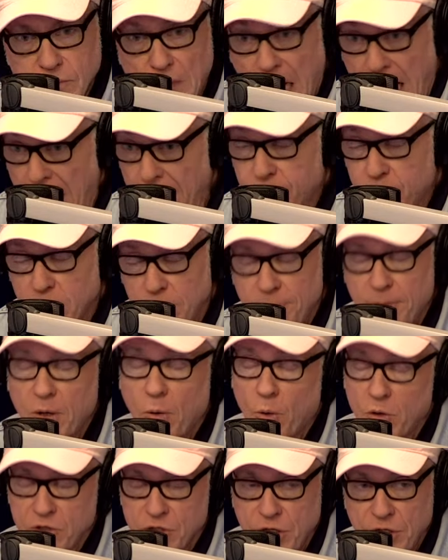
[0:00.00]
Absolutely, but it
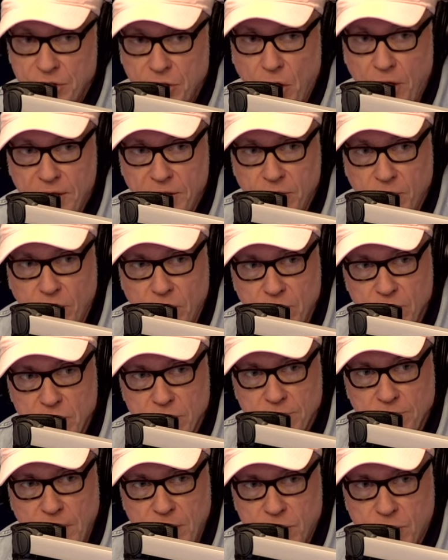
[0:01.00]
wasn't a doggy door. It was
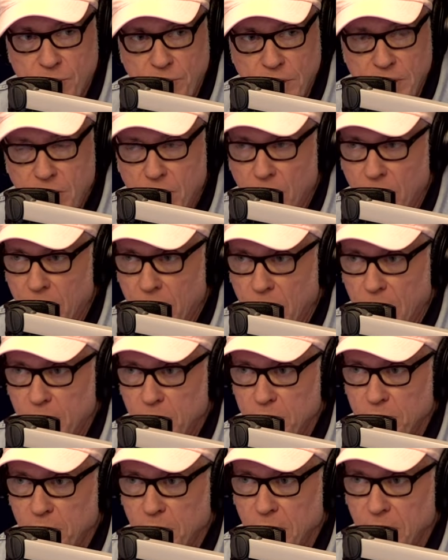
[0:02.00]
my screen door in Harbor
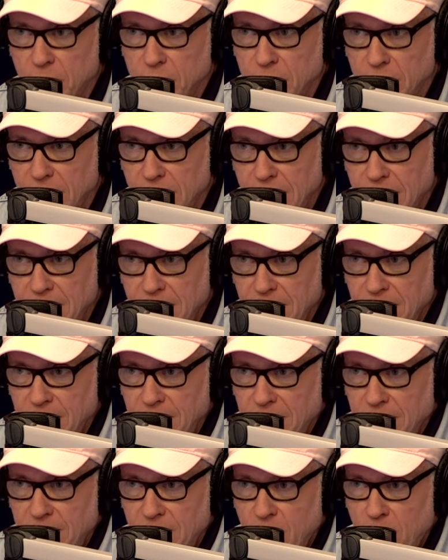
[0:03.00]
Springs.
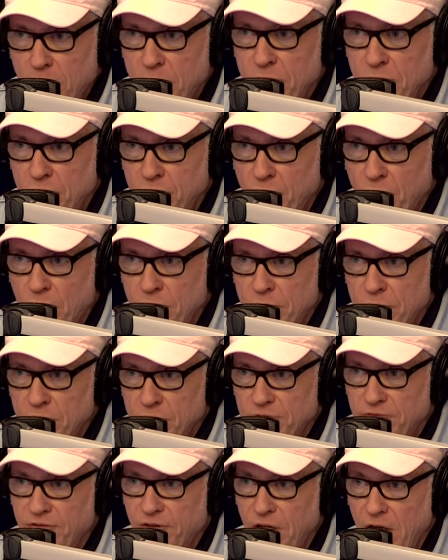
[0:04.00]
Open the door and there's
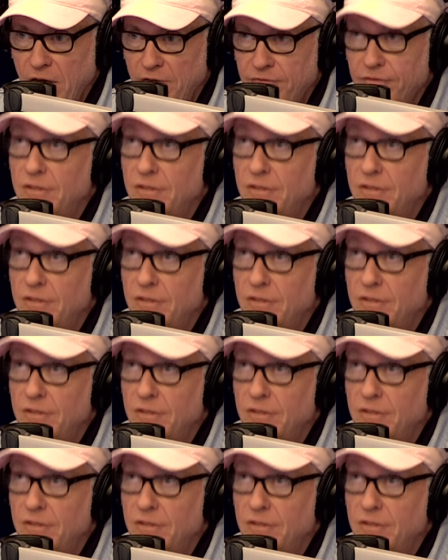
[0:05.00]
Fluff.